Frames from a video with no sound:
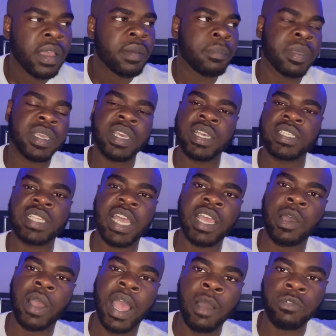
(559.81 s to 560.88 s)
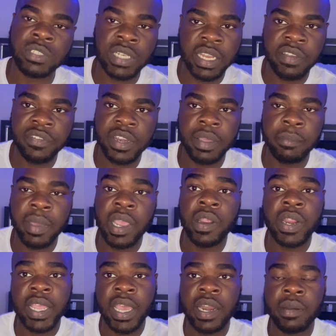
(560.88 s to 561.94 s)
because I, I was living in
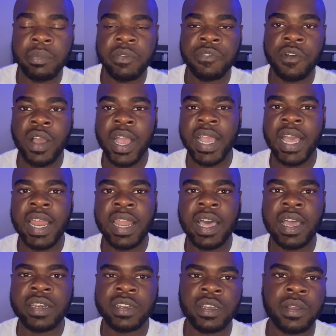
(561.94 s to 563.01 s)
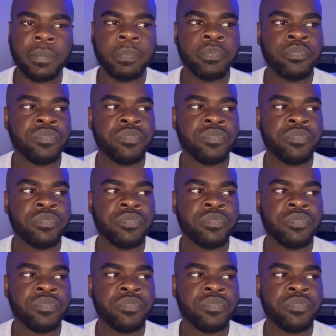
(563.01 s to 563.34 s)
Marietta before I got locked up.